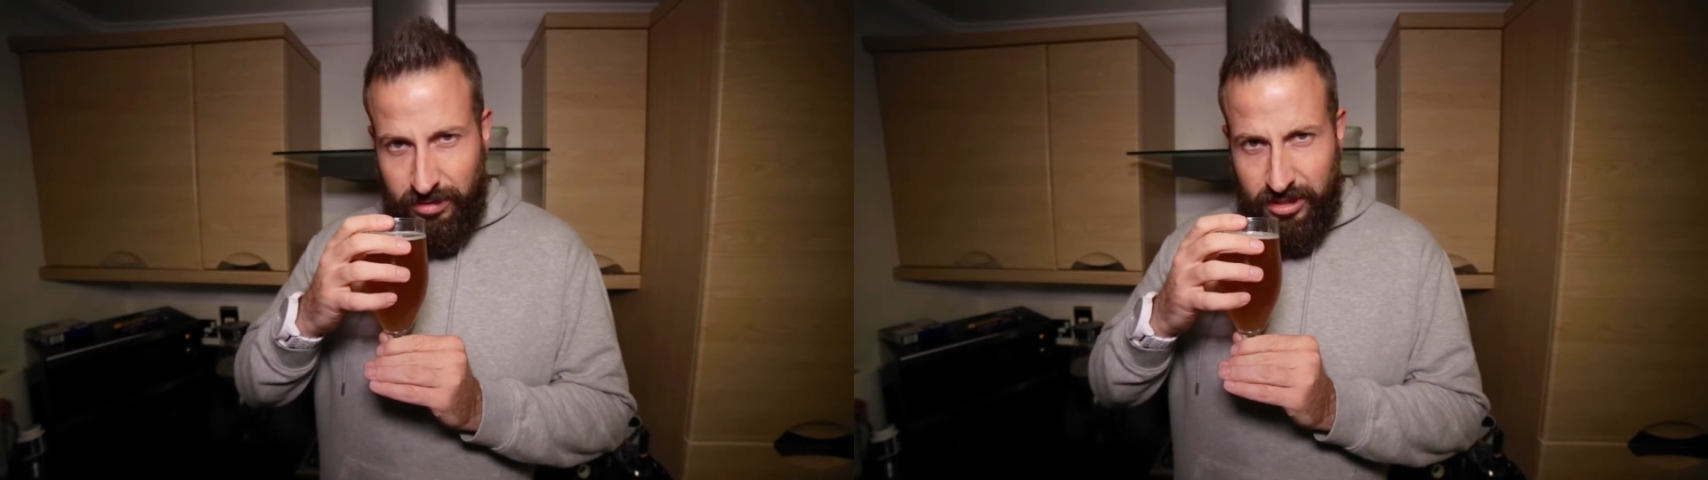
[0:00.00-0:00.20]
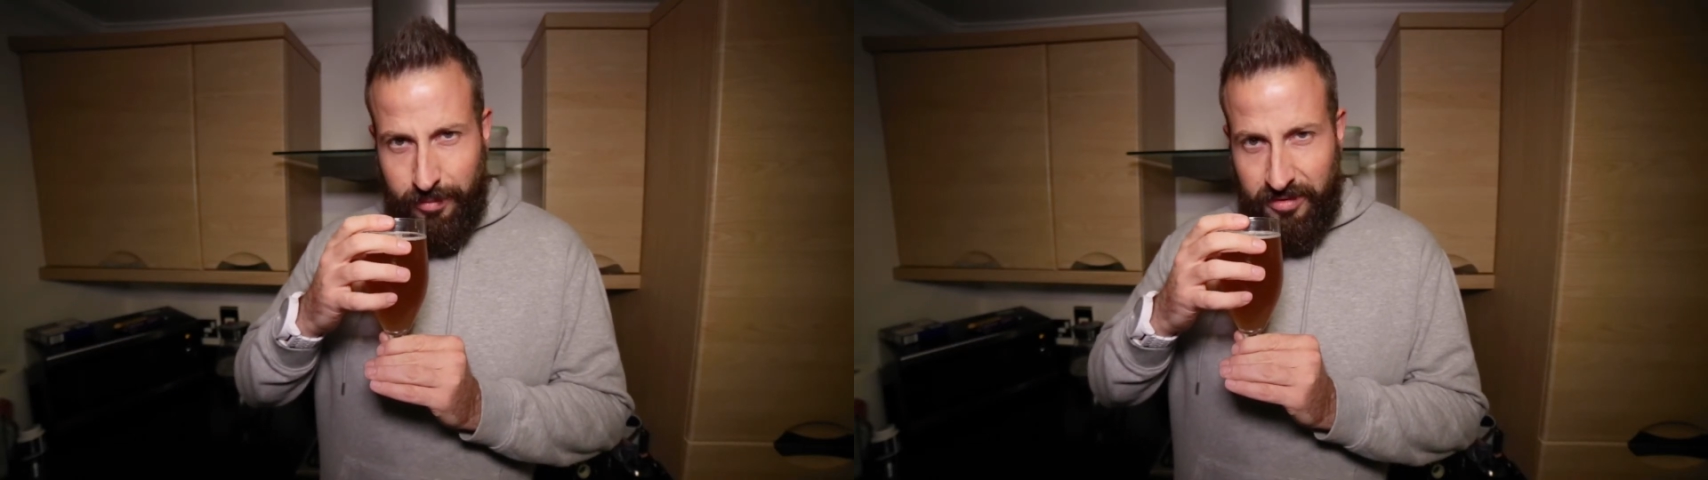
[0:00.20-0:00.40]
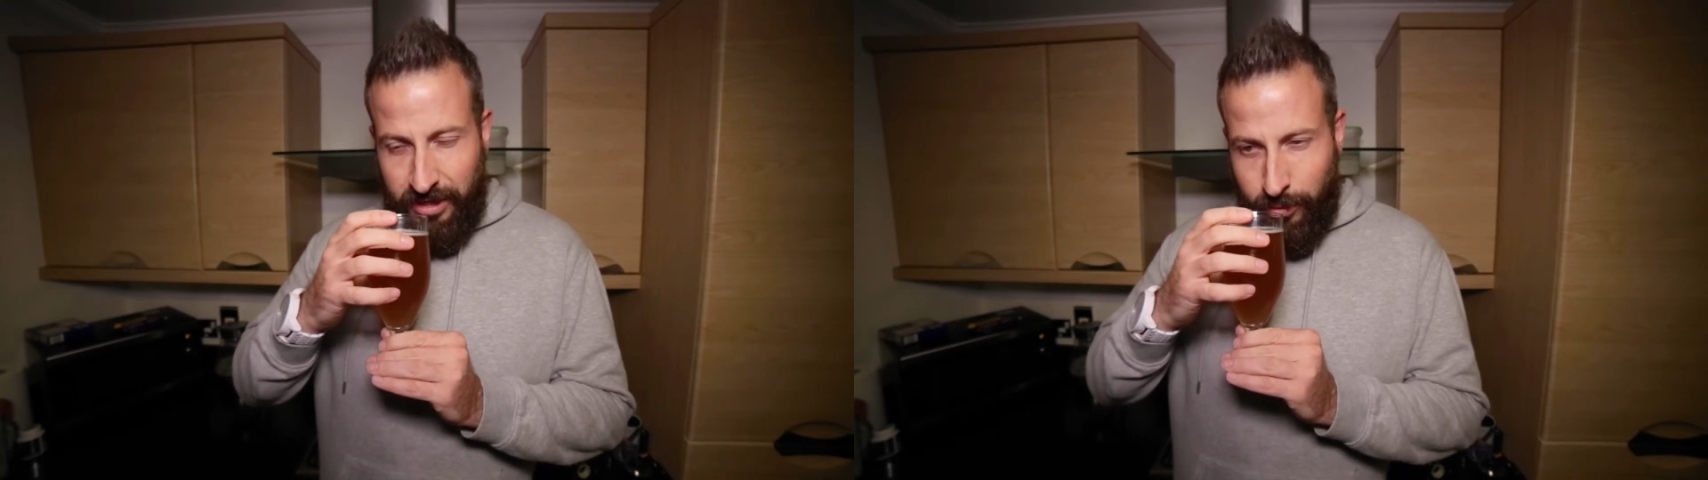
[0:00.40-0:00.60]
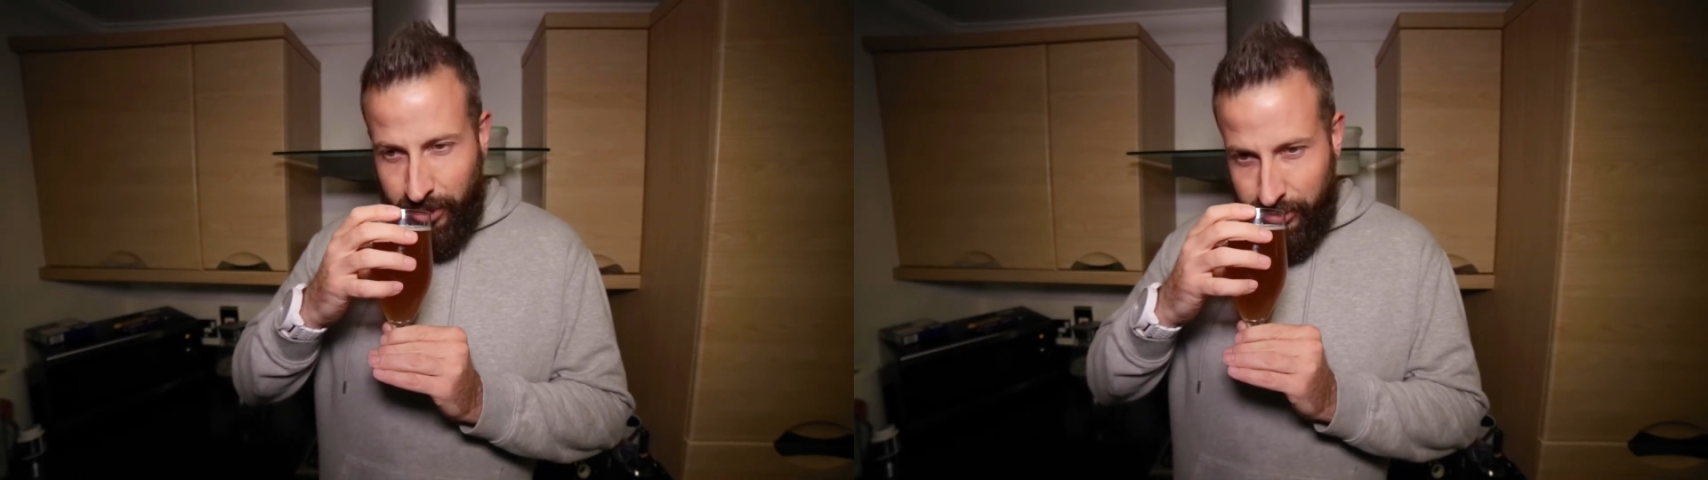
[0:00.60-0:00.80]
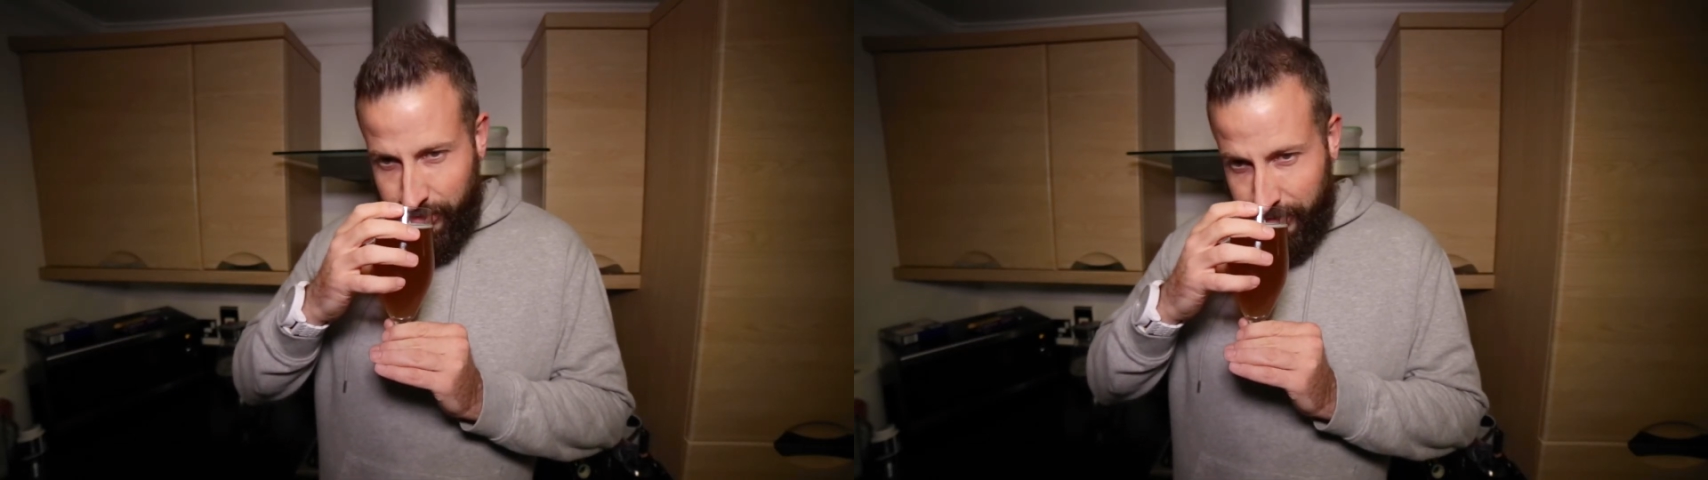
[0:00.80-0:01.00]
the type of thing I
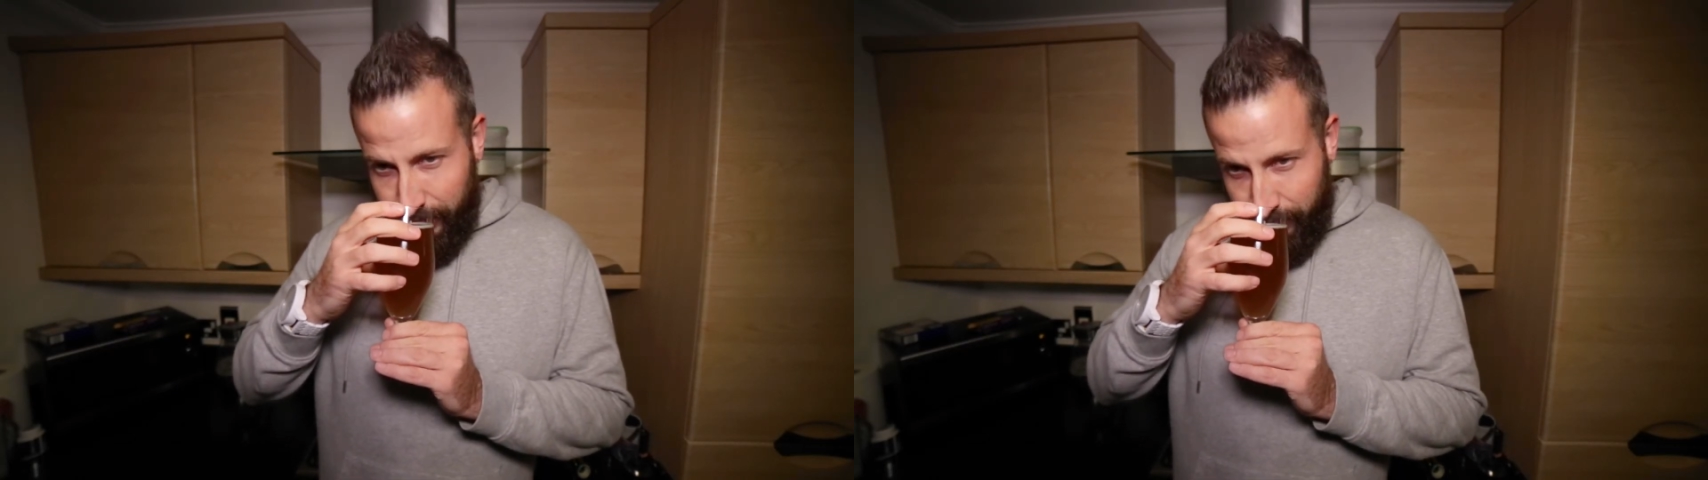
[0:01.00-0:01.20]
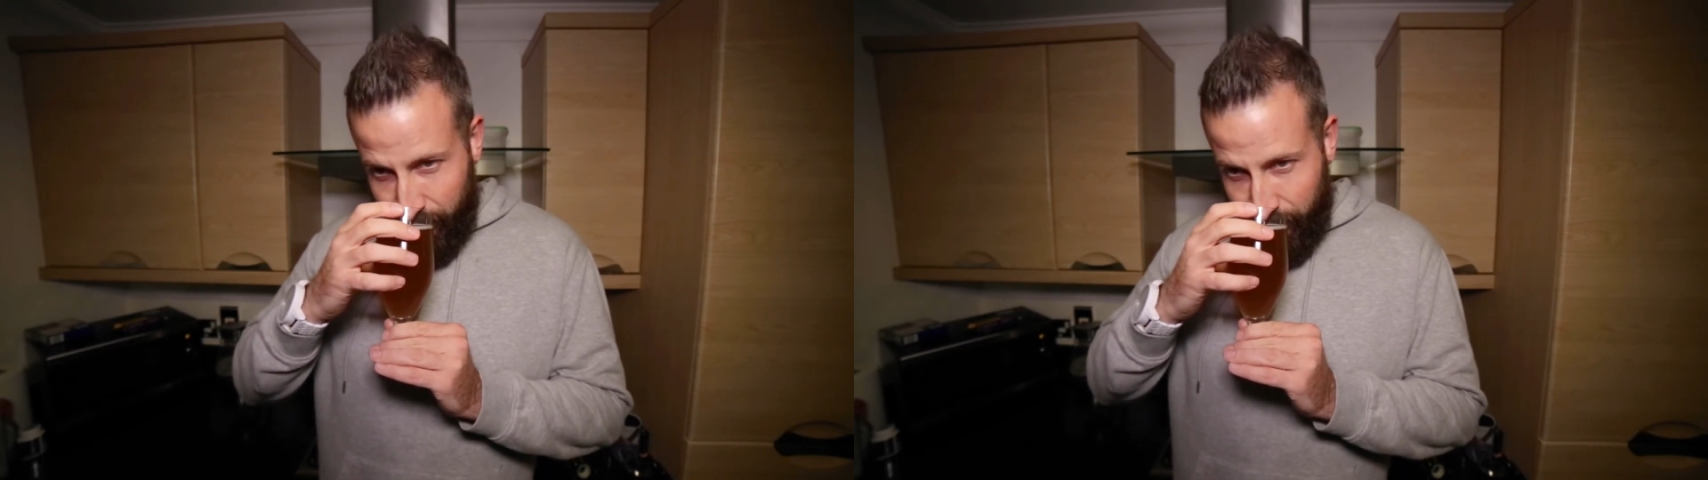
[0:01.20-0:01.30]
want to drink.